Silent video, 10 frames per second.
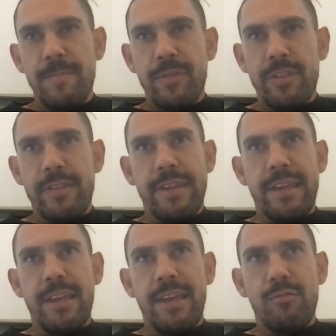
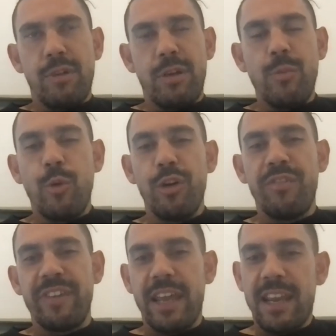the reward for
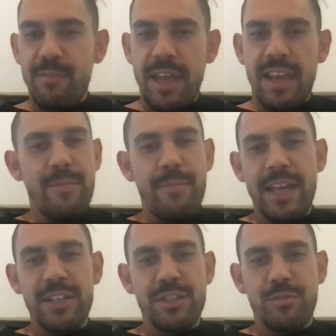getting man of the
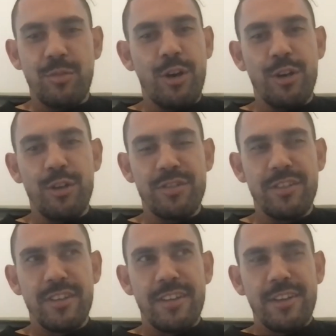match was
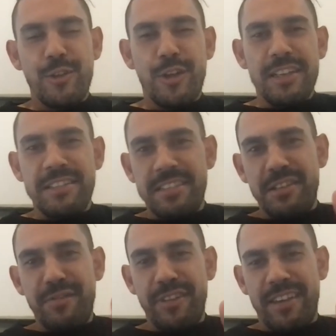you get a
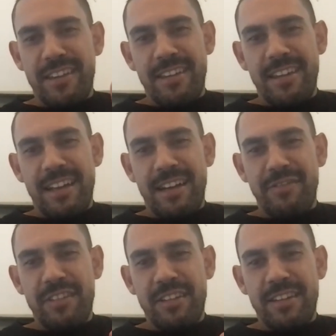certificate
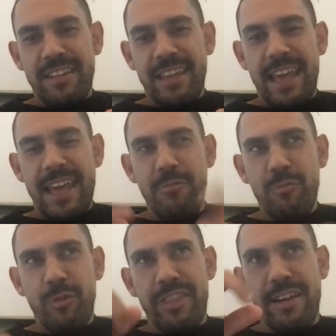after the game
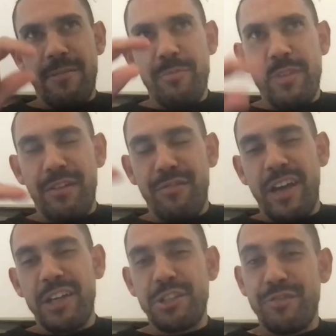with a
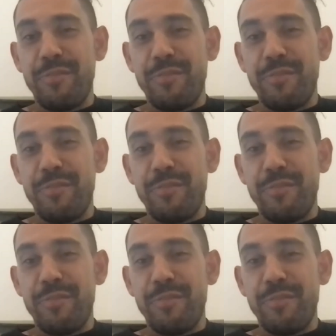voucher for